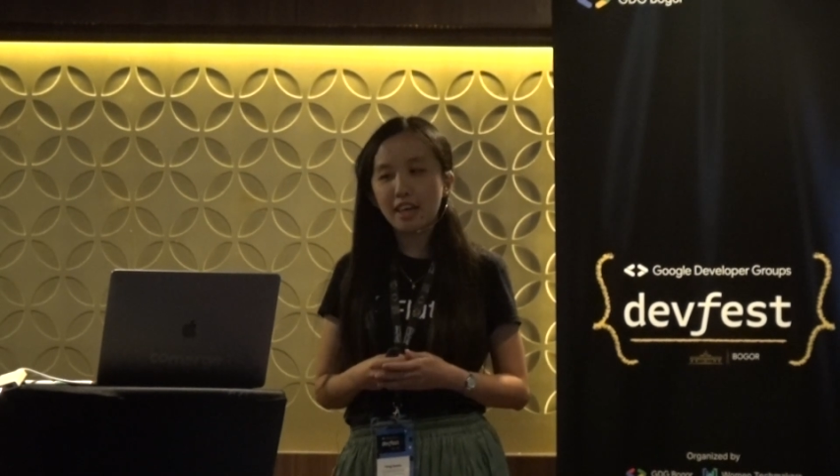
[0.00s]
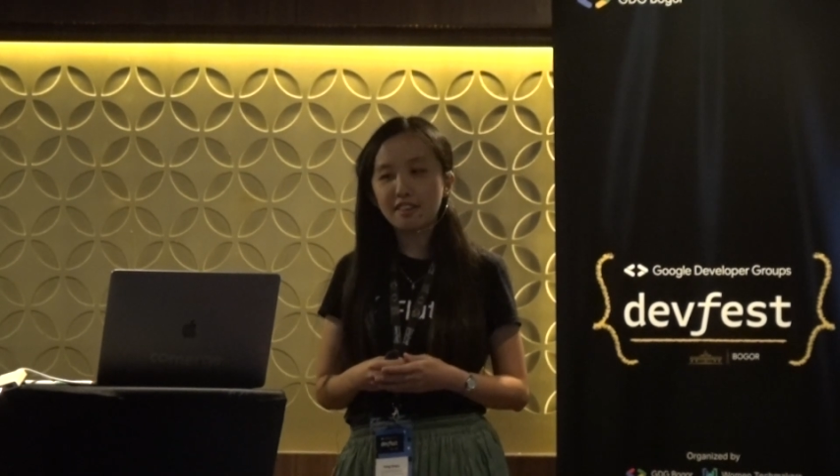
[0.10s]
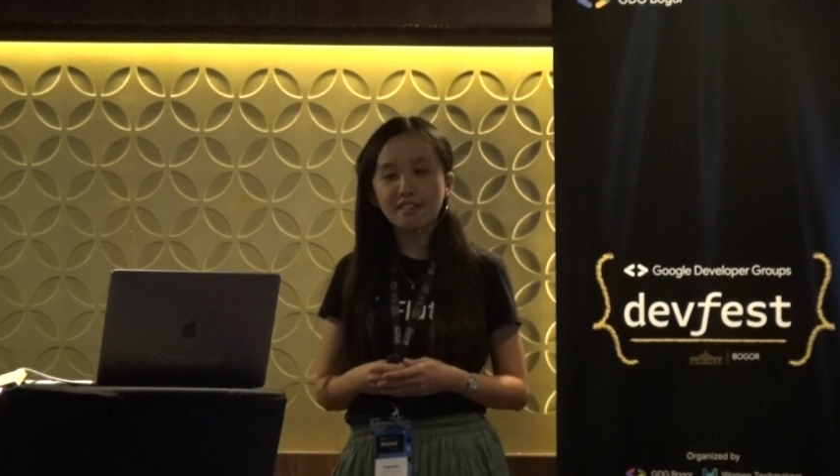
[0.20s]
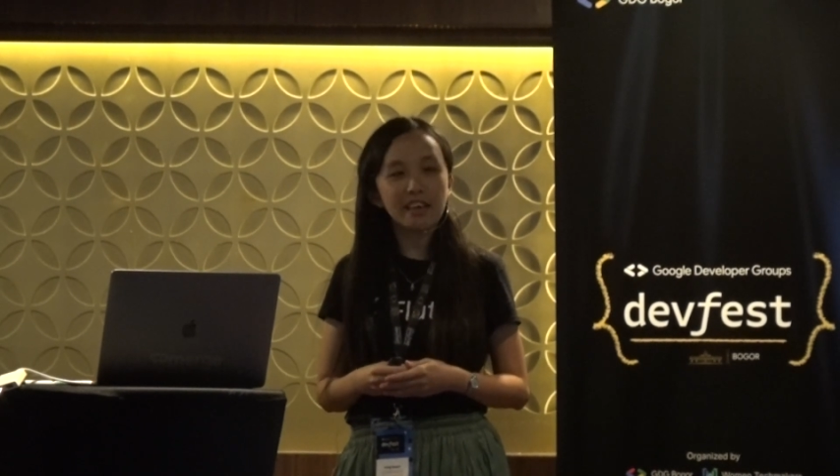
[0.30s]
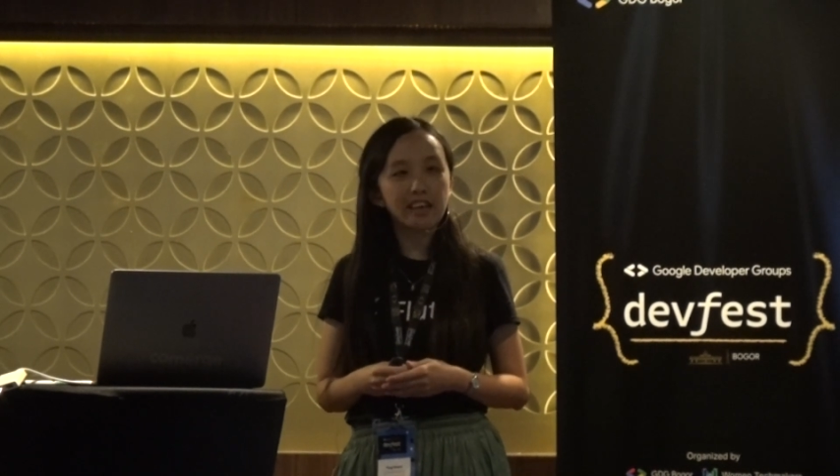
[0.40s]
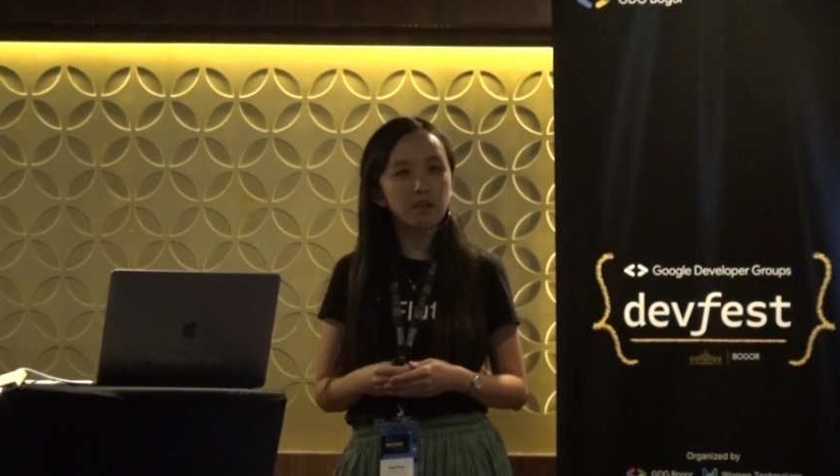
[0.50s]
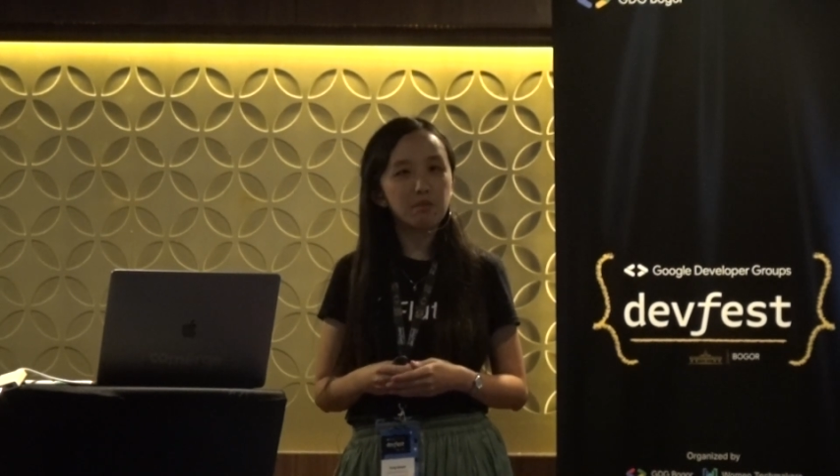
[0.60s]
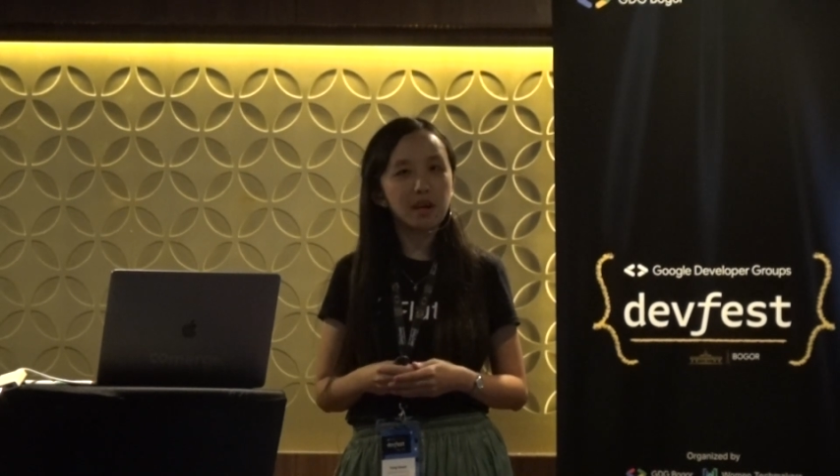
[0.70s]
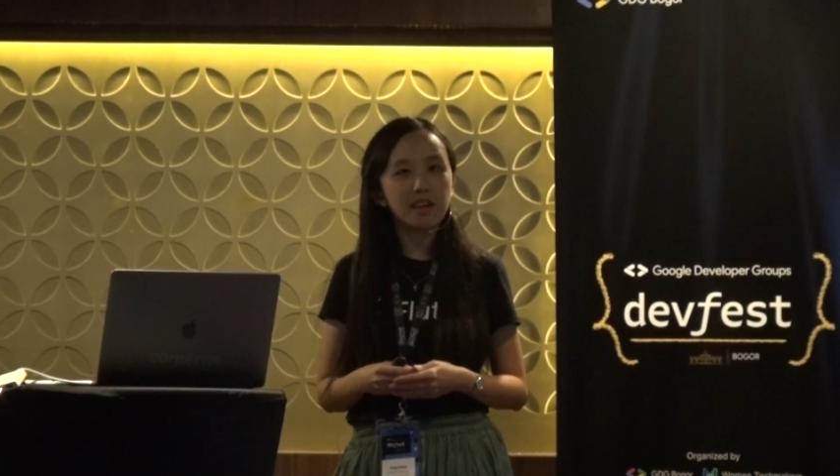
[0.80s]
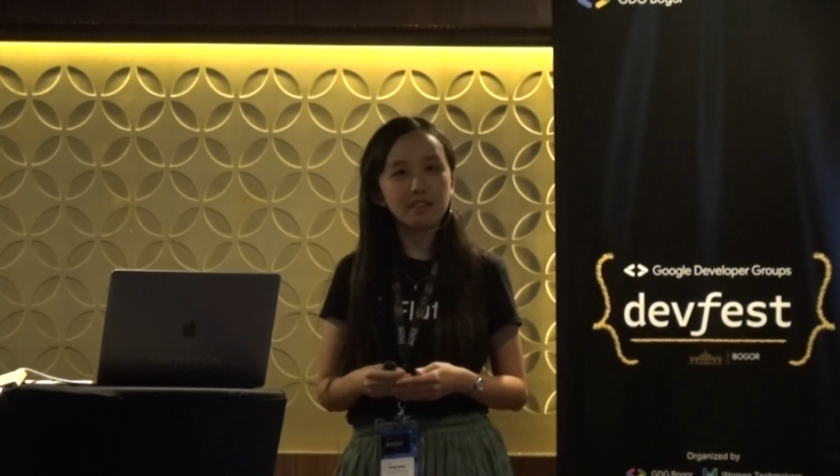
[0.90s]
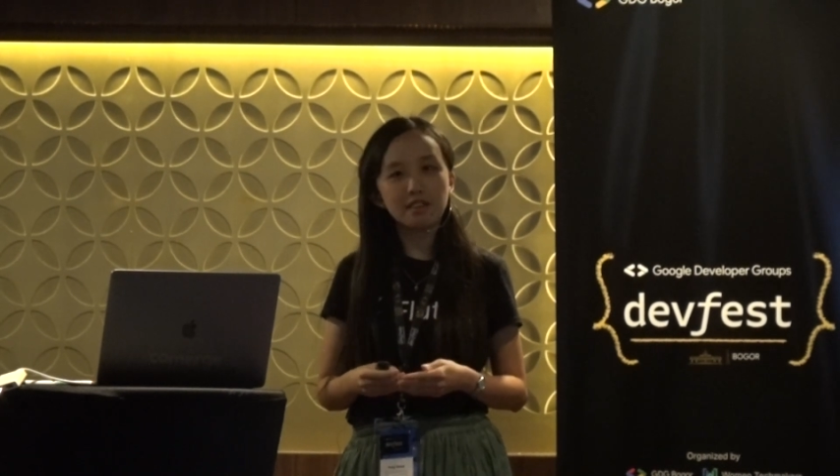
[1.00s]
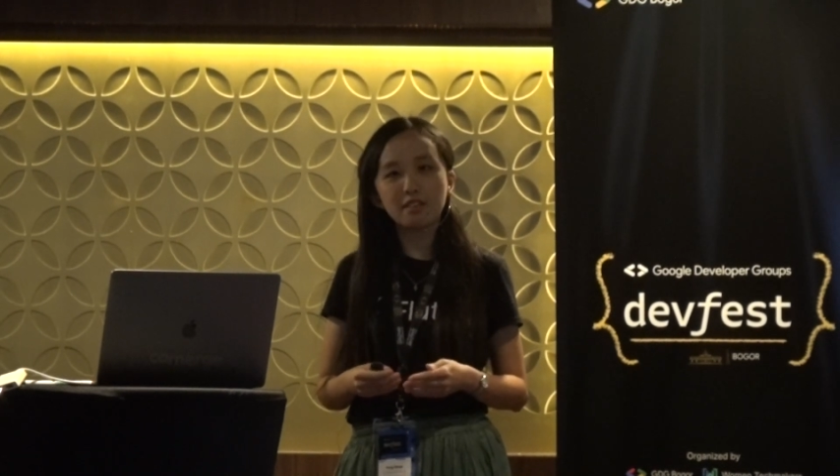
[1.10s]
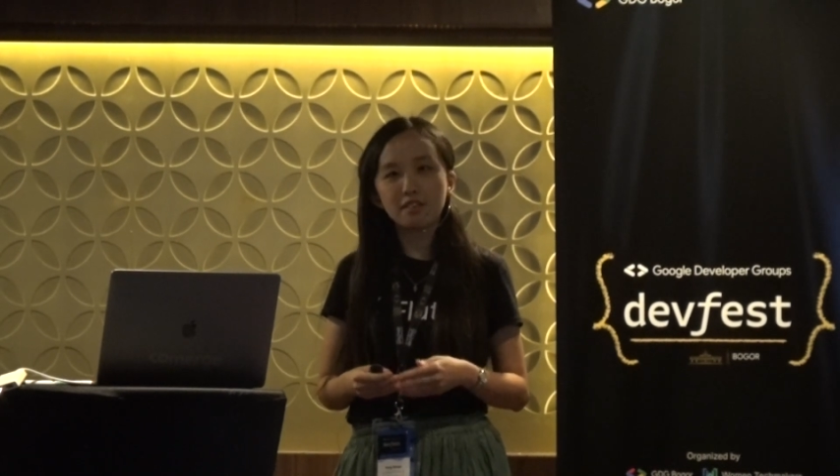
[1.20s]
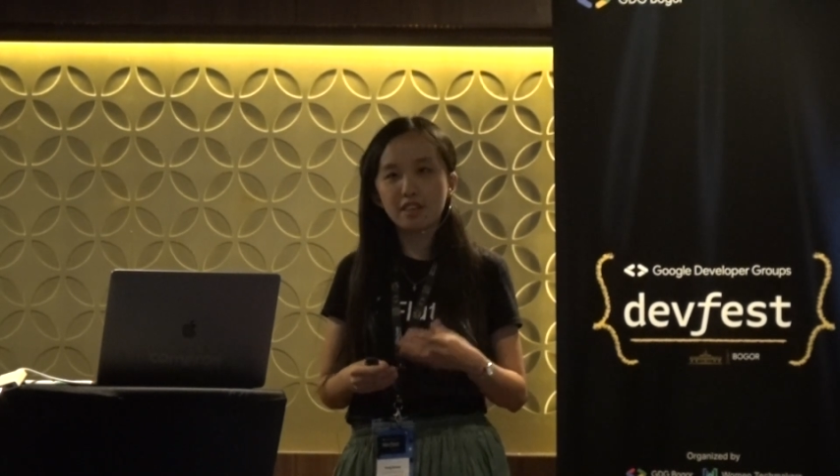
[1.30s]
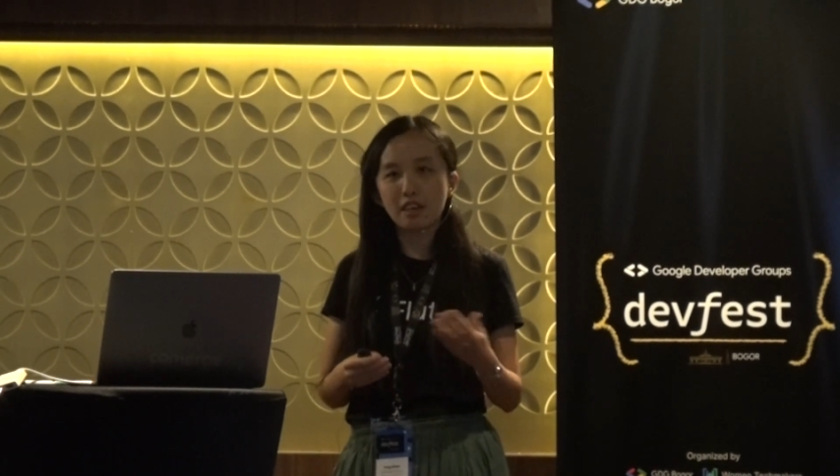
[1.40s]
The second
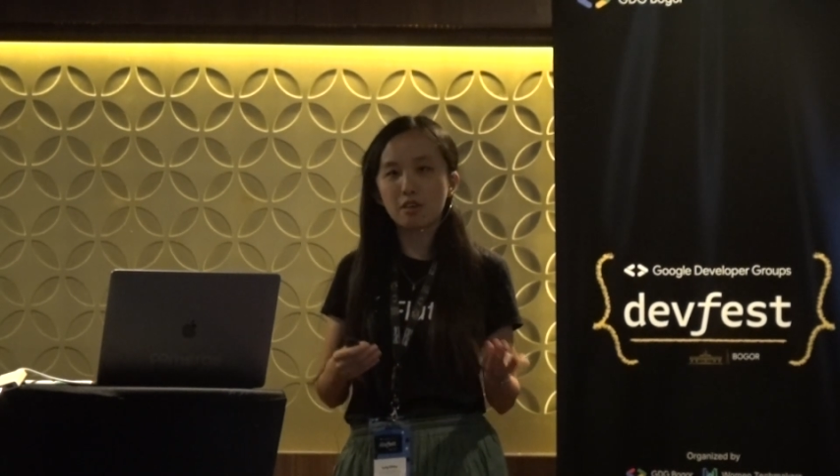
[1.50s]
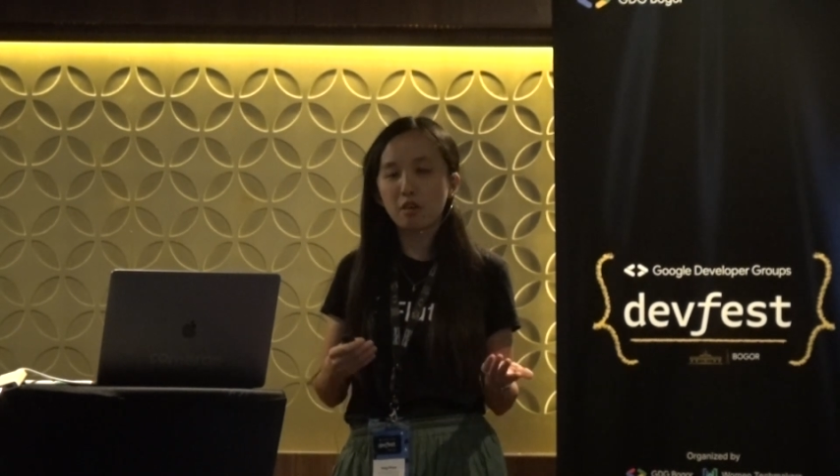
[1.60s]
one, you can